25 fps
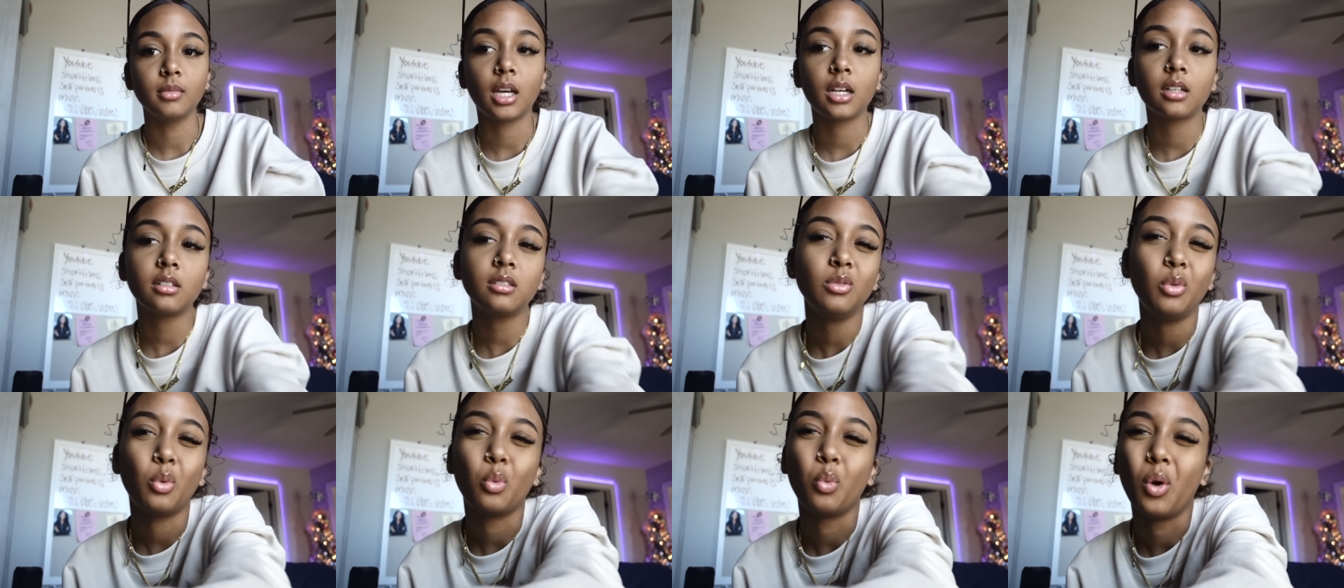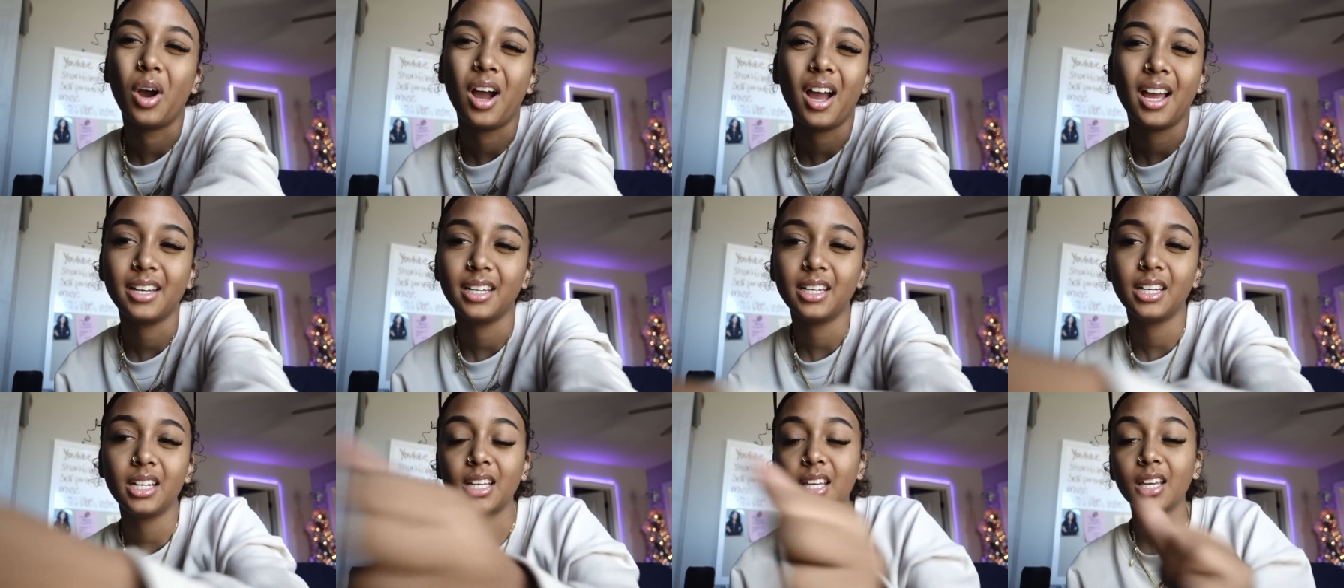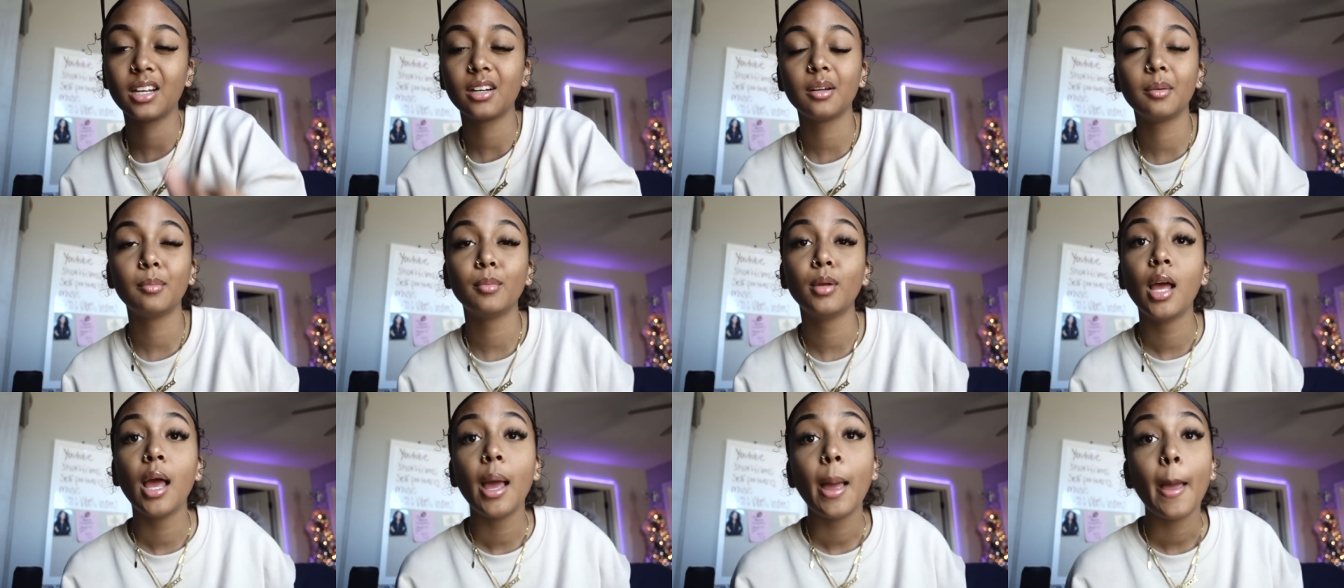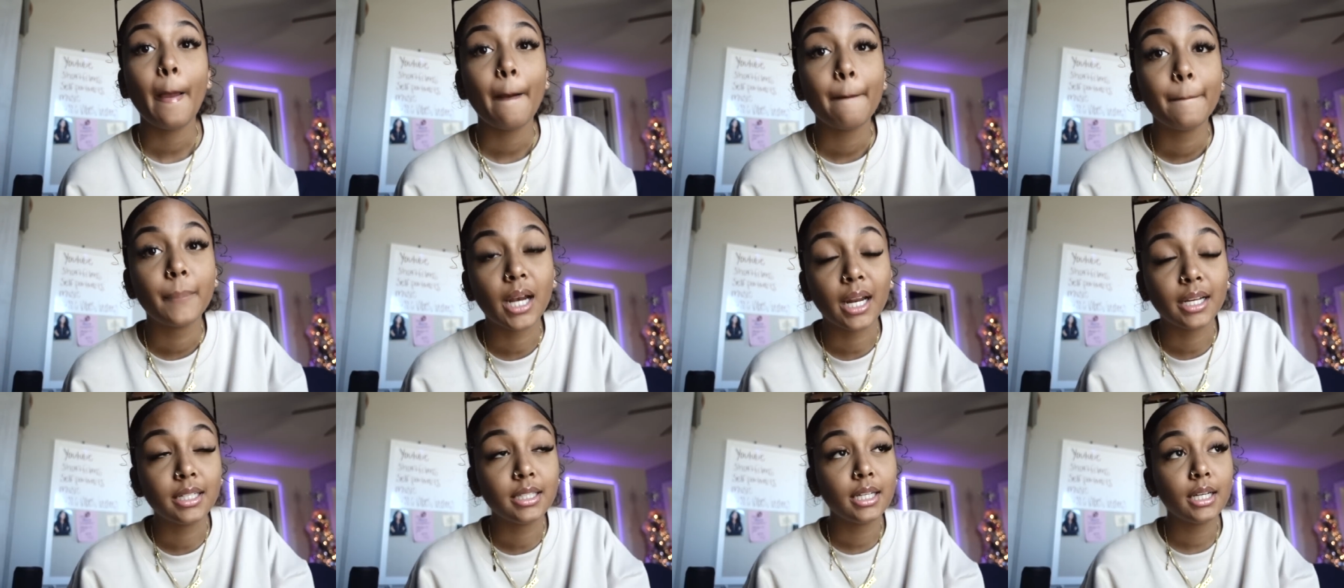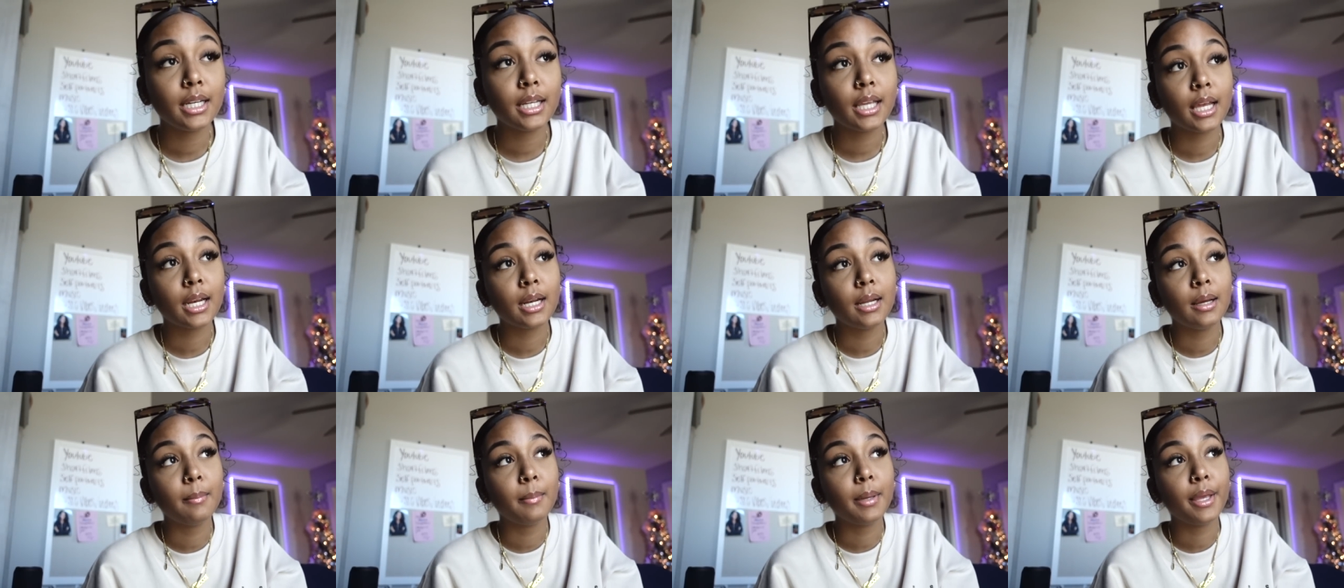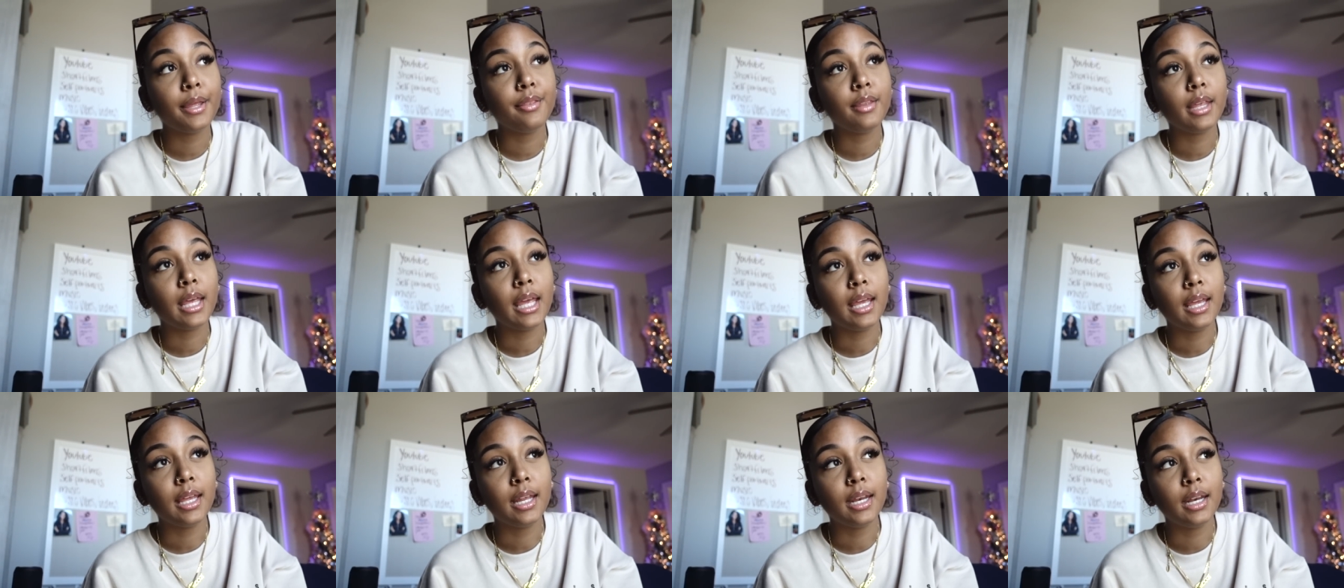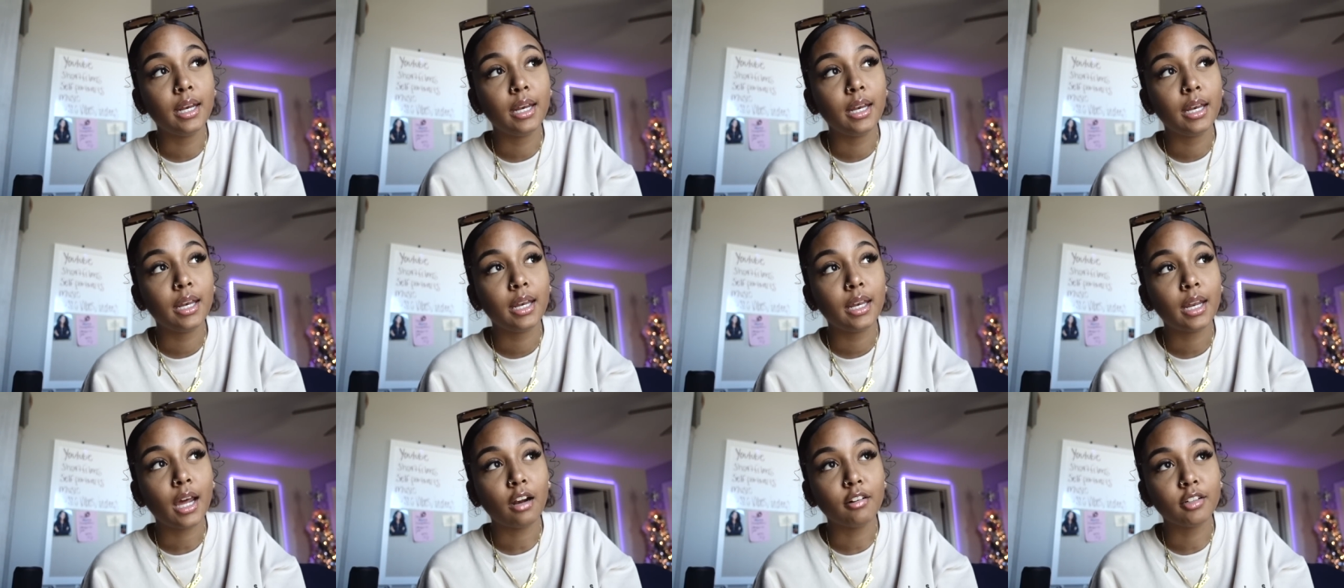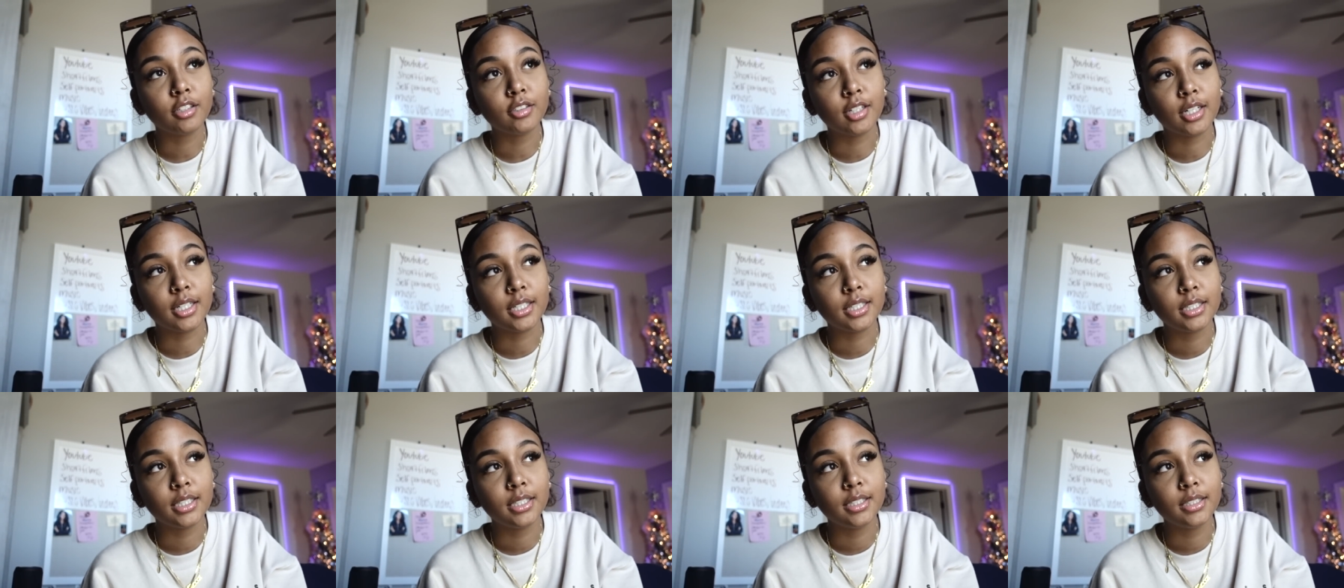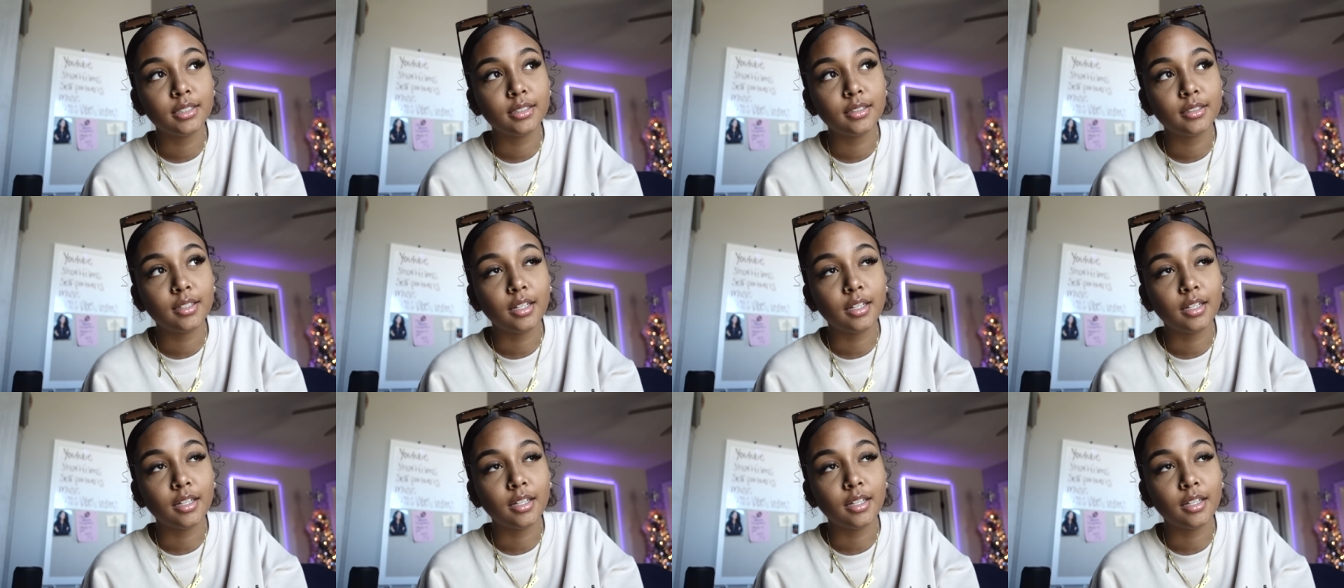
I don't know why I didn't get them, but I didn't get them, and then I regretted it.